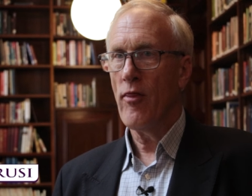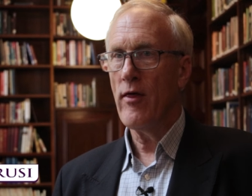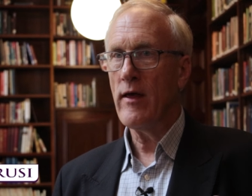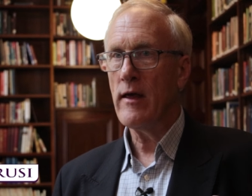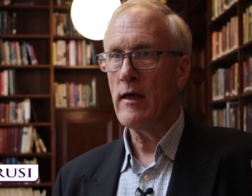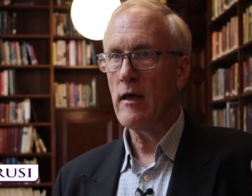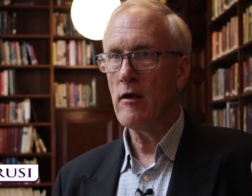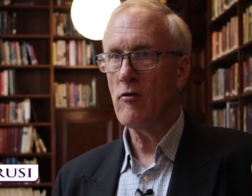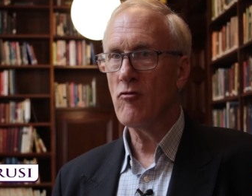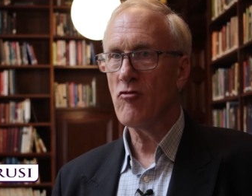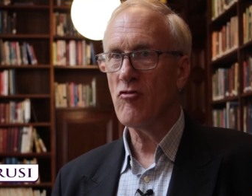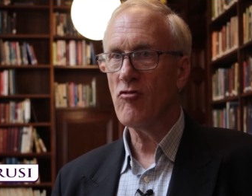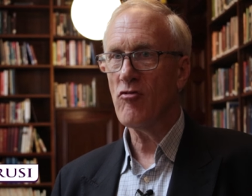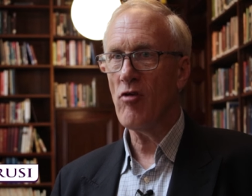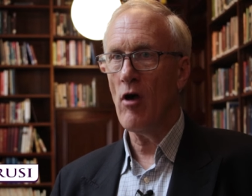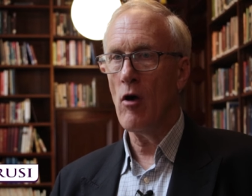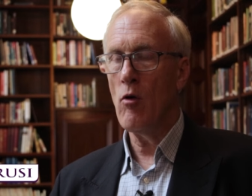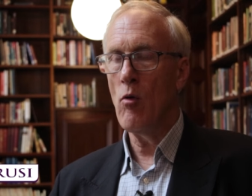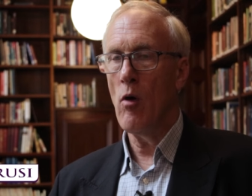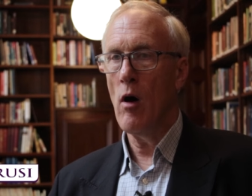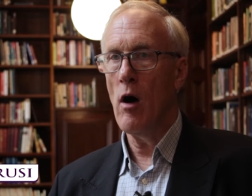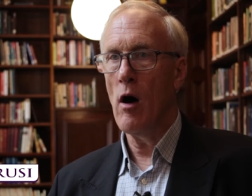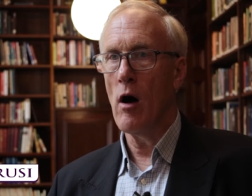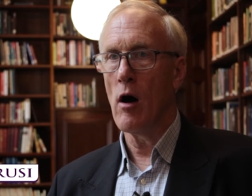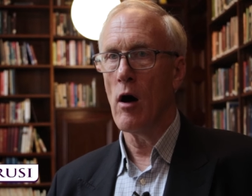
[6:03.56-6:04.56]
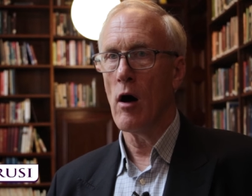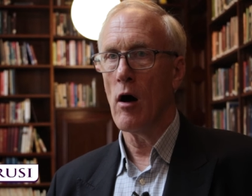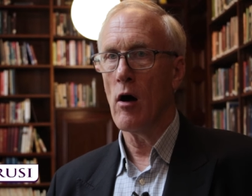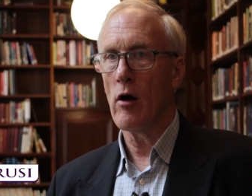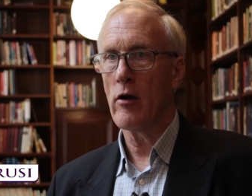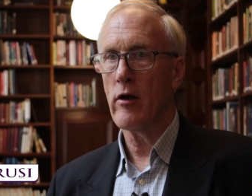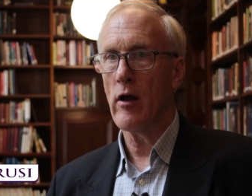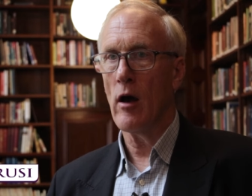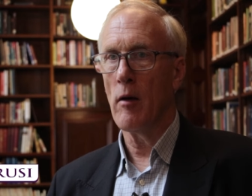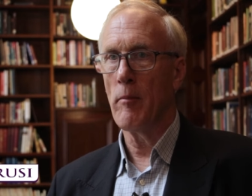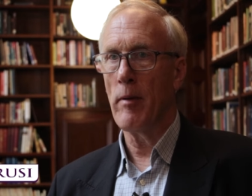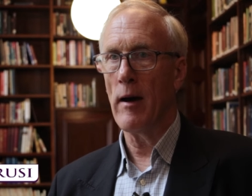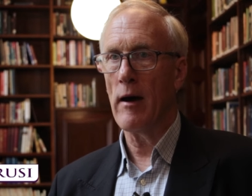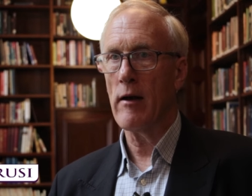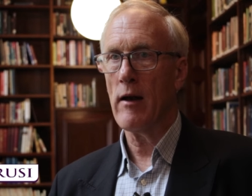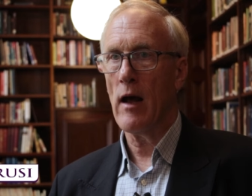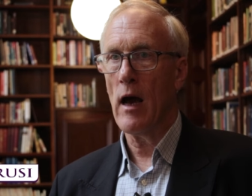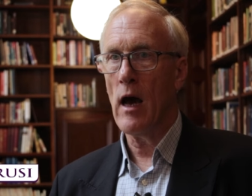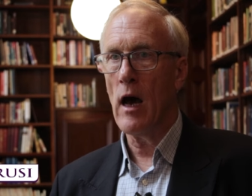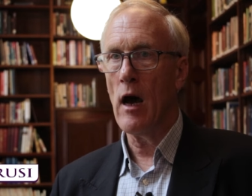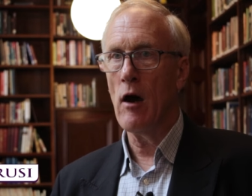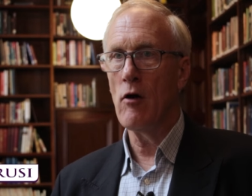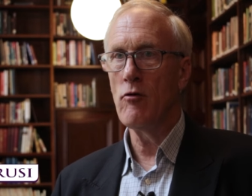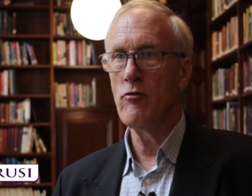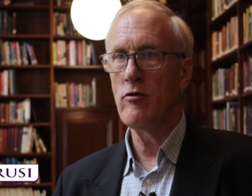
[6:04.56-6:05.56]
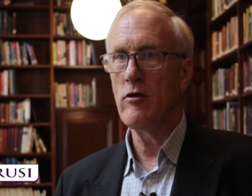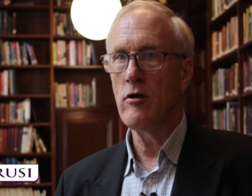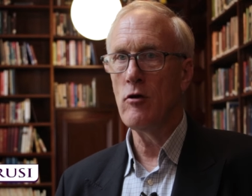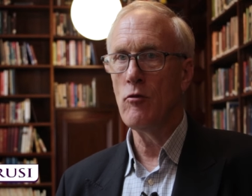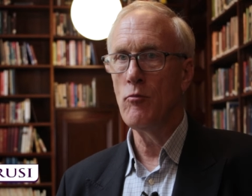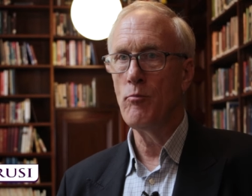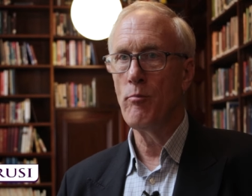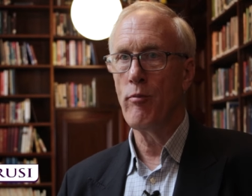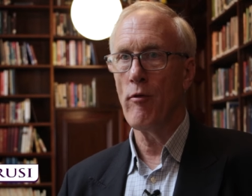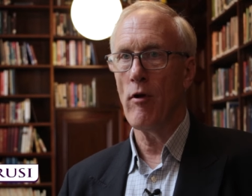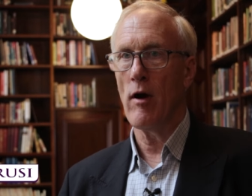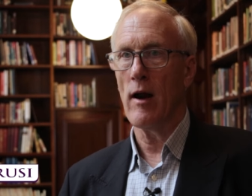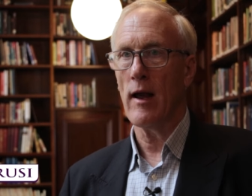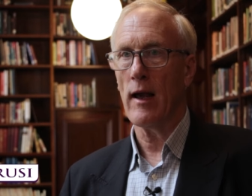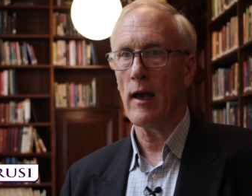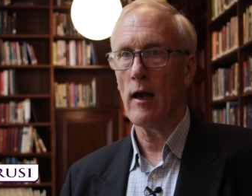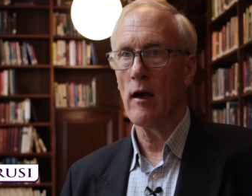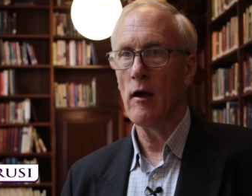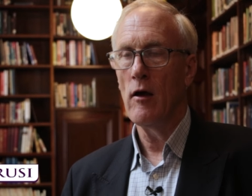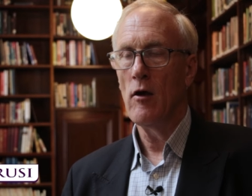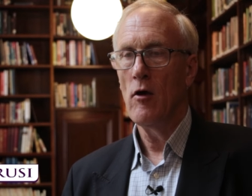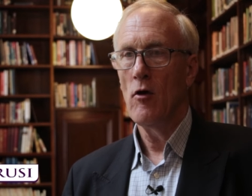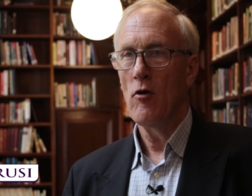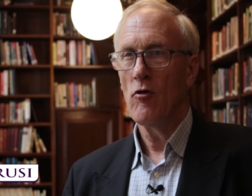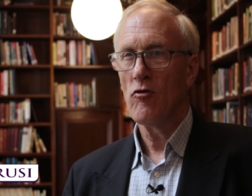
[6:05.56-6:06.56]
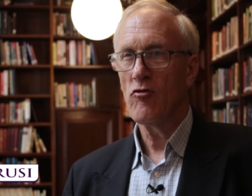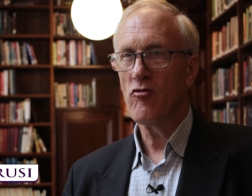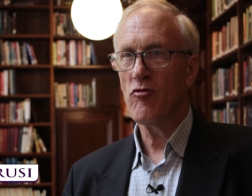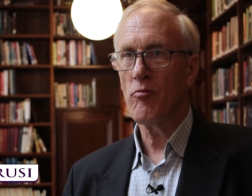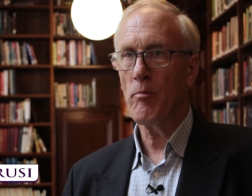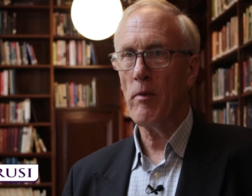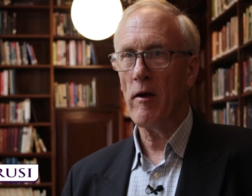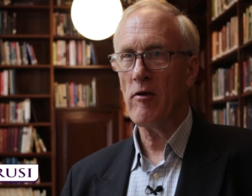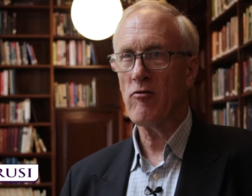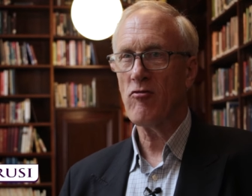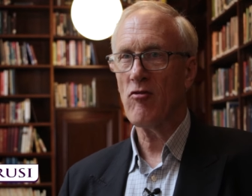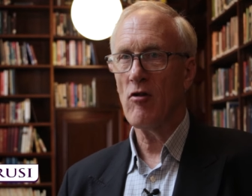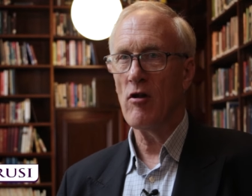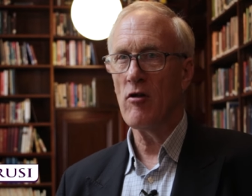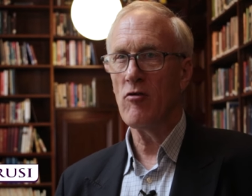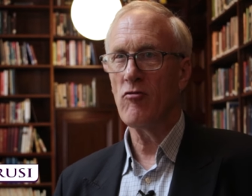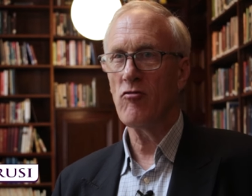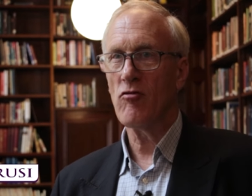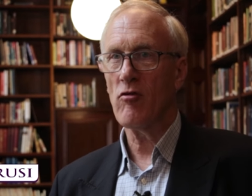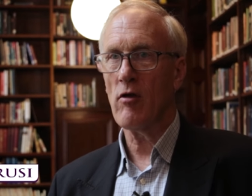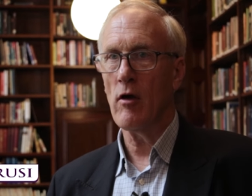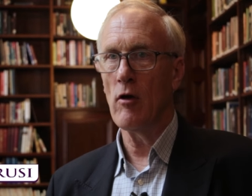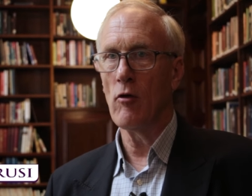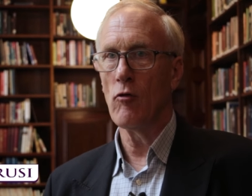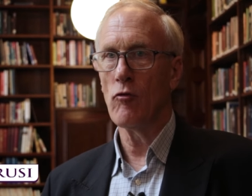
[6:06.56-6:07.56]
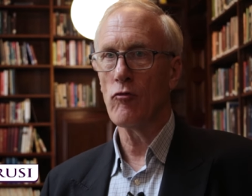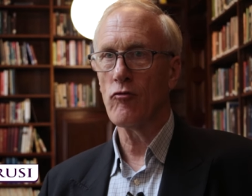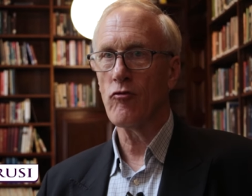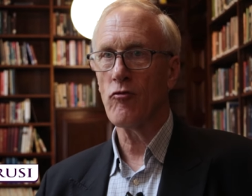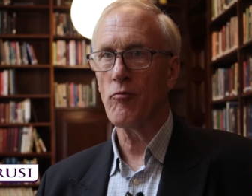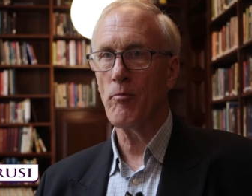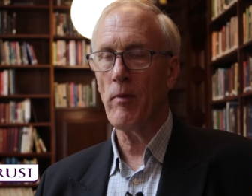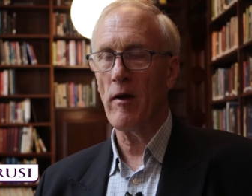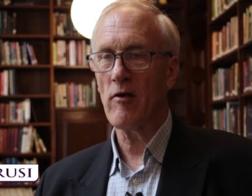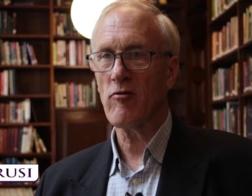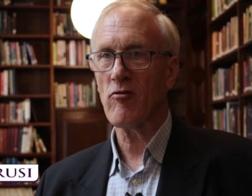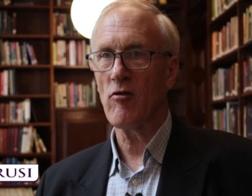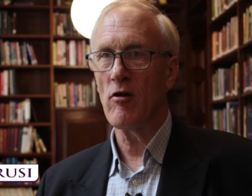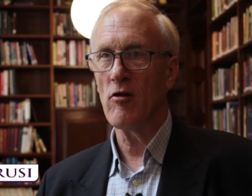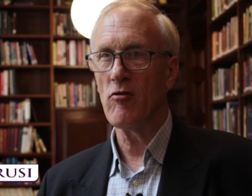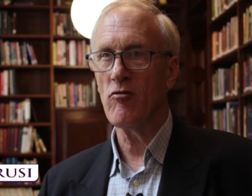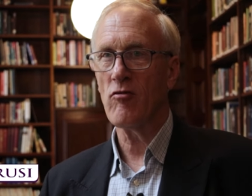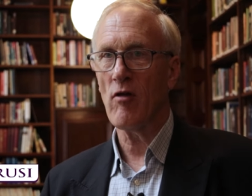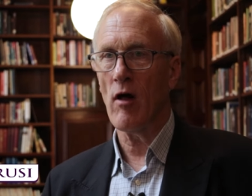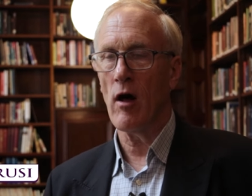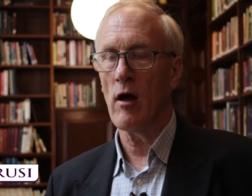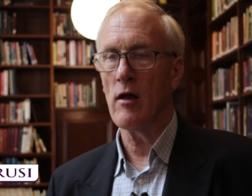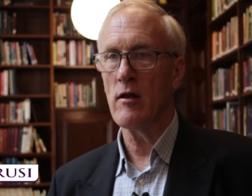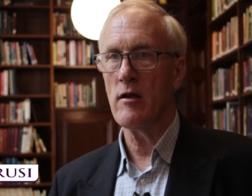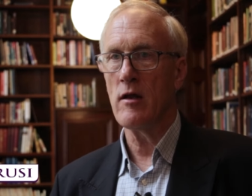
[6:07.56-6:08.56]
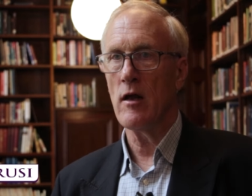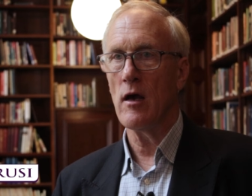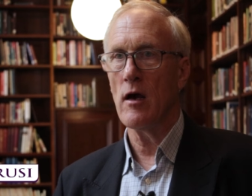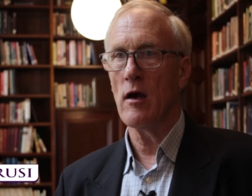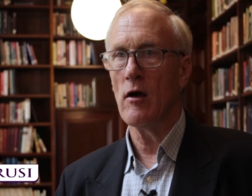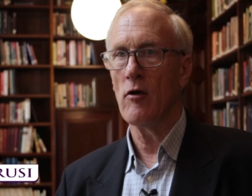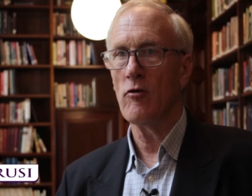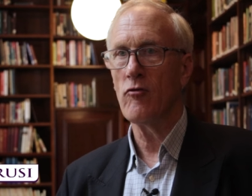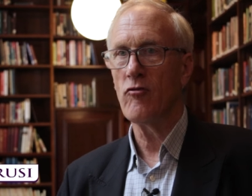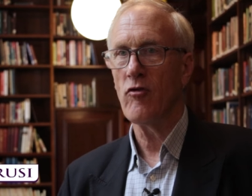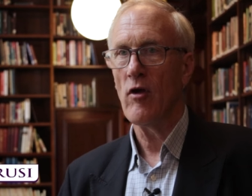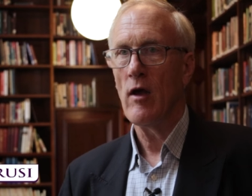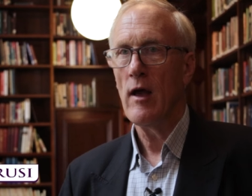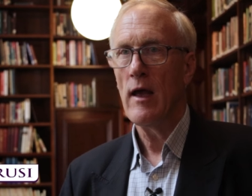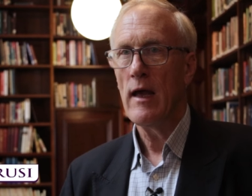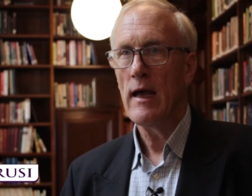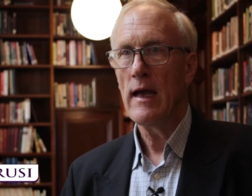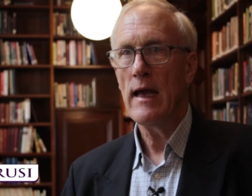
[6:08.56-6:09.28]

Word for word: thinking so hard about how do you bring specialist skills, specialist ideas